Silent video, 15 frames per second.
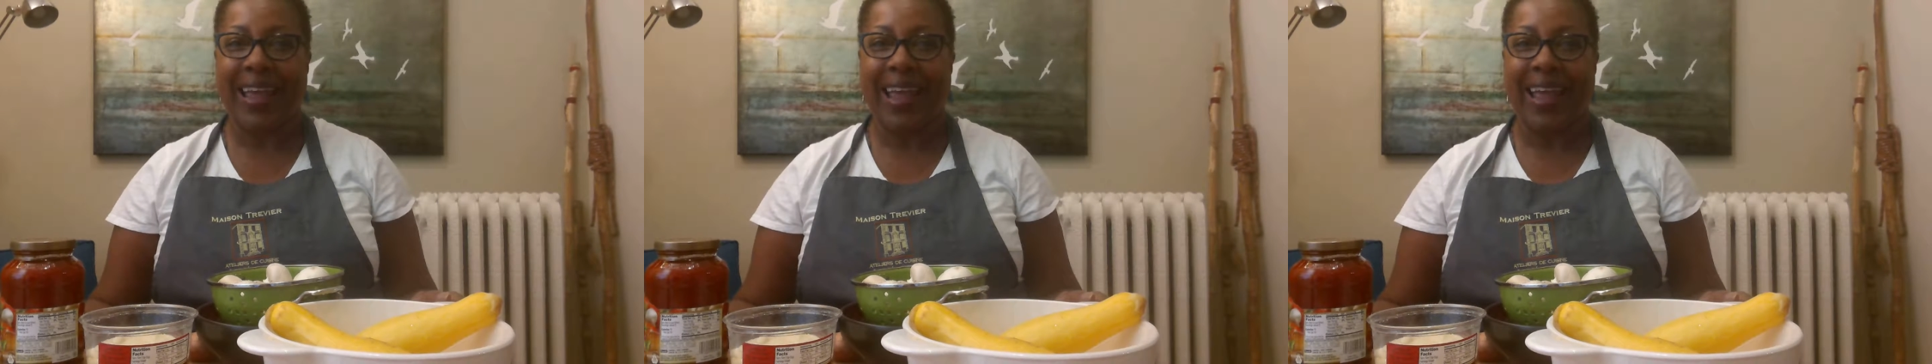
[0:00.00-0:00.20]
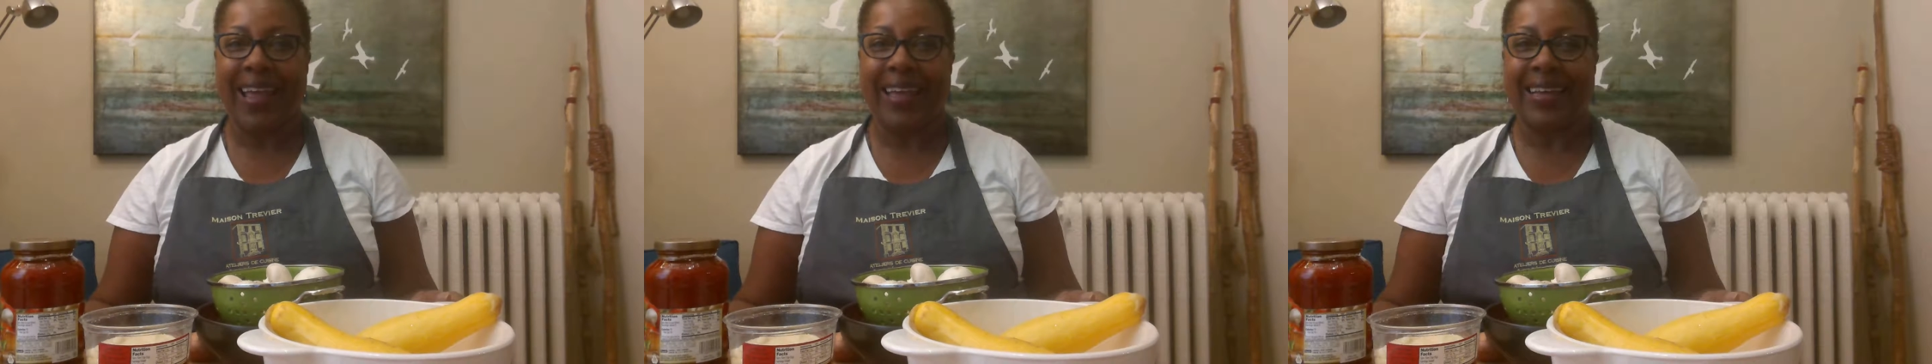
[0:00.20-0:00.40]

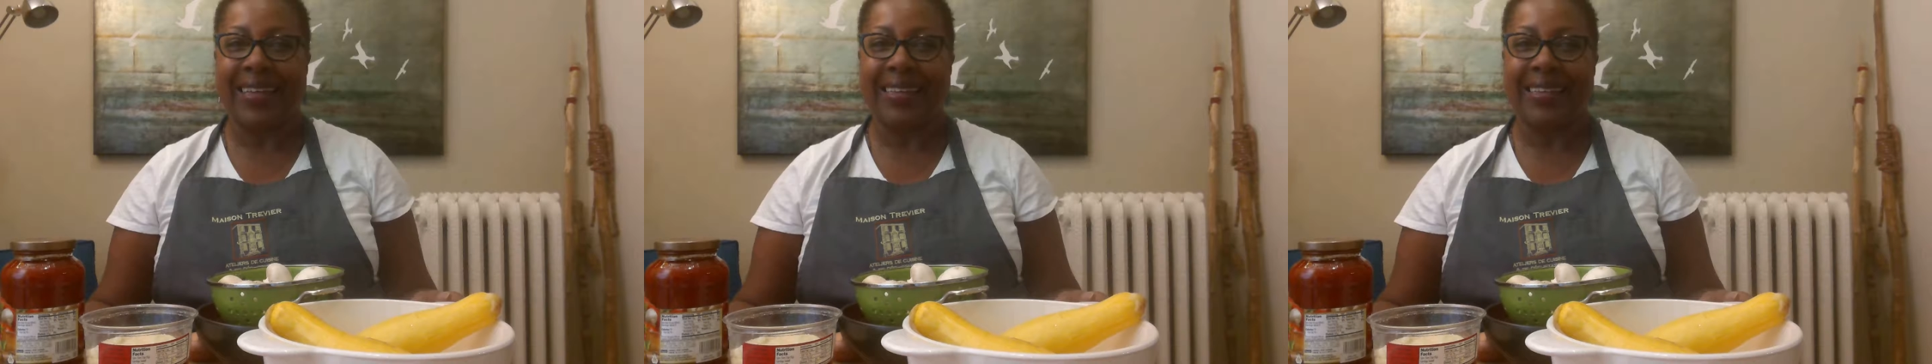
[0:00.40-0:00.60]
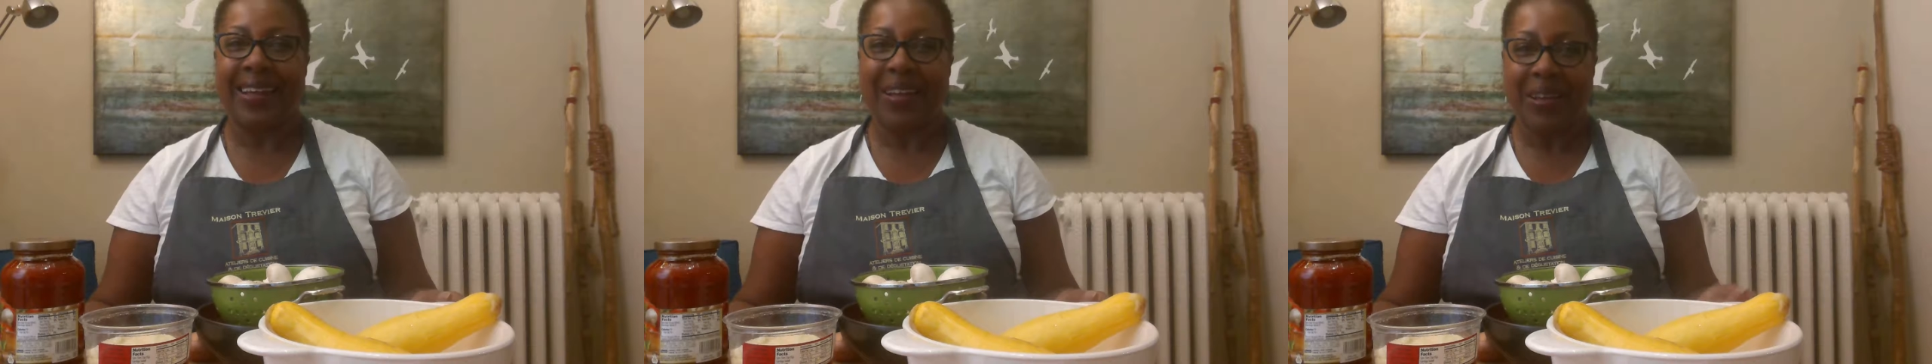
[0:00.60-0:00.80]

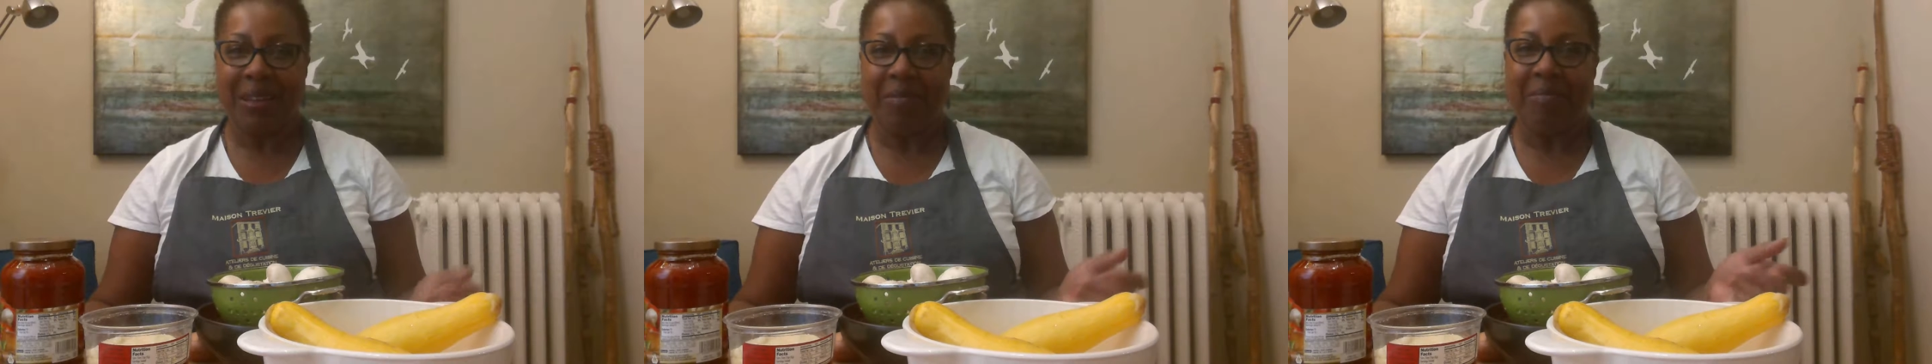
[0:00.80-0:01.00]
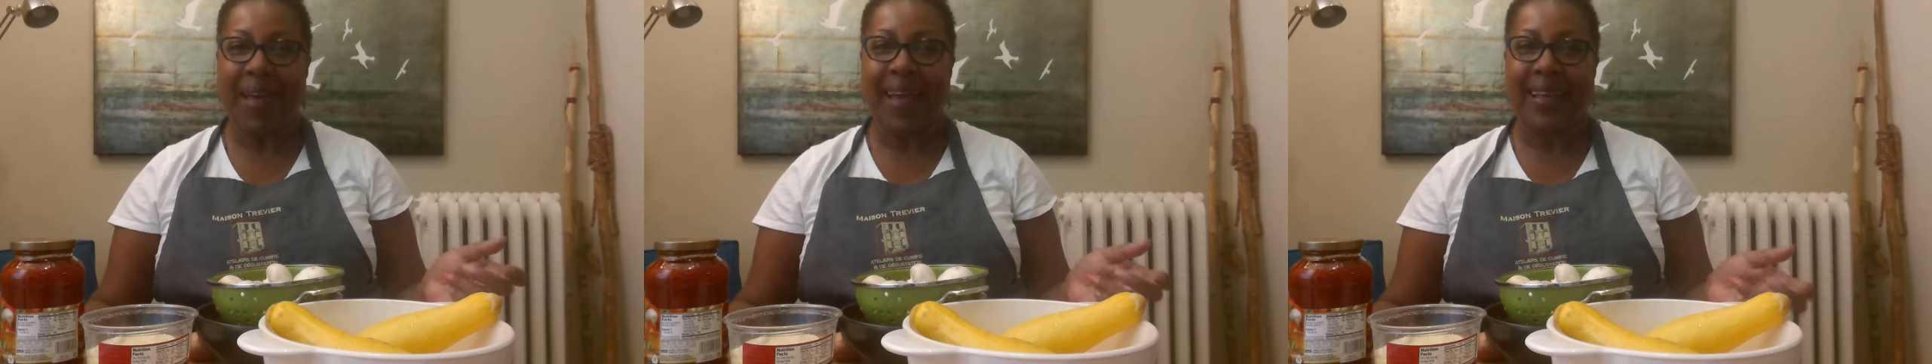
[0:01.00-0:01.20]
and I'll
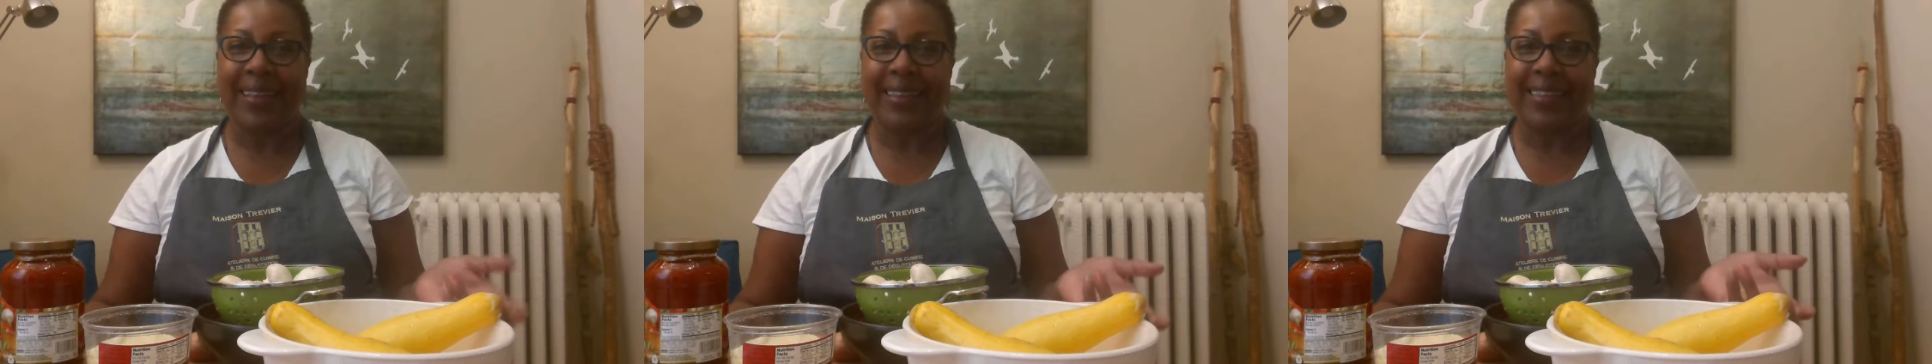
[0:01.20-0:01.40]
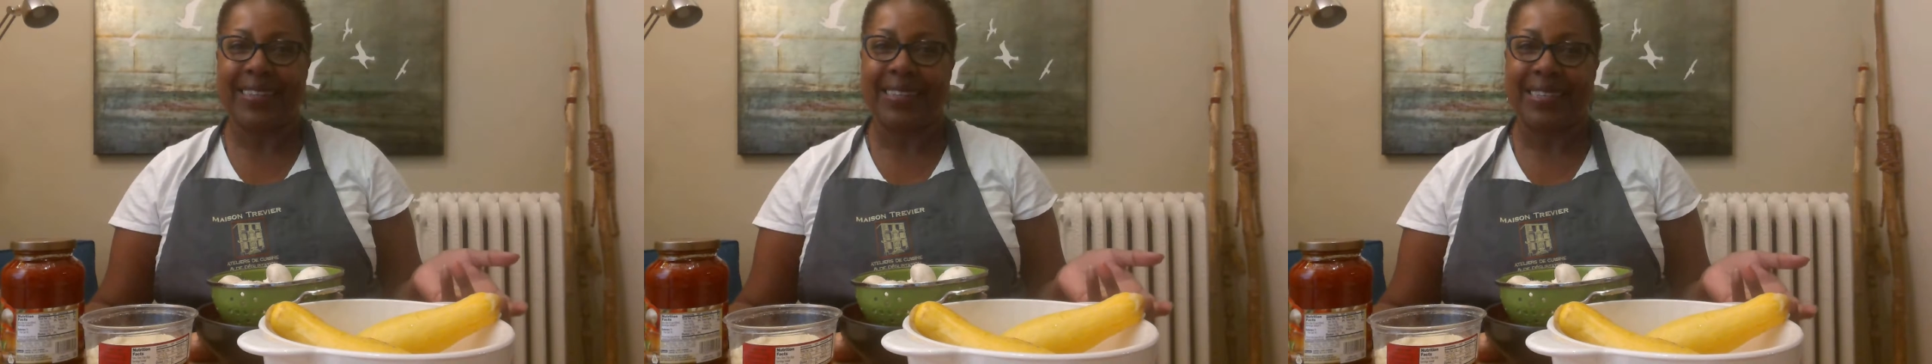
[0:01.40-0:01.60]
come back
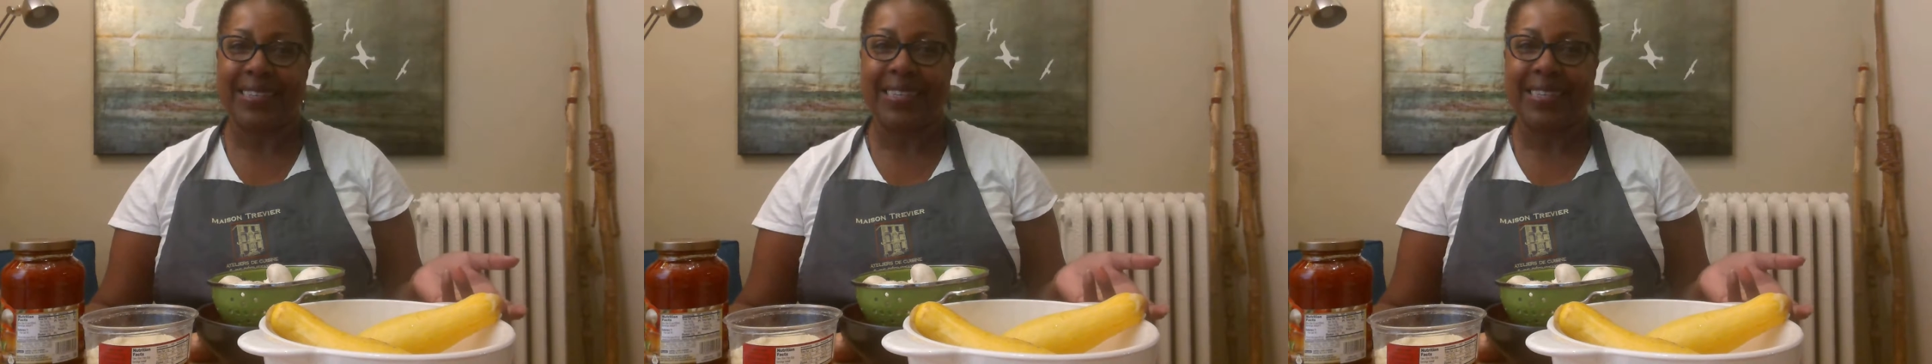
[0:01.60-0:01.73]
and let you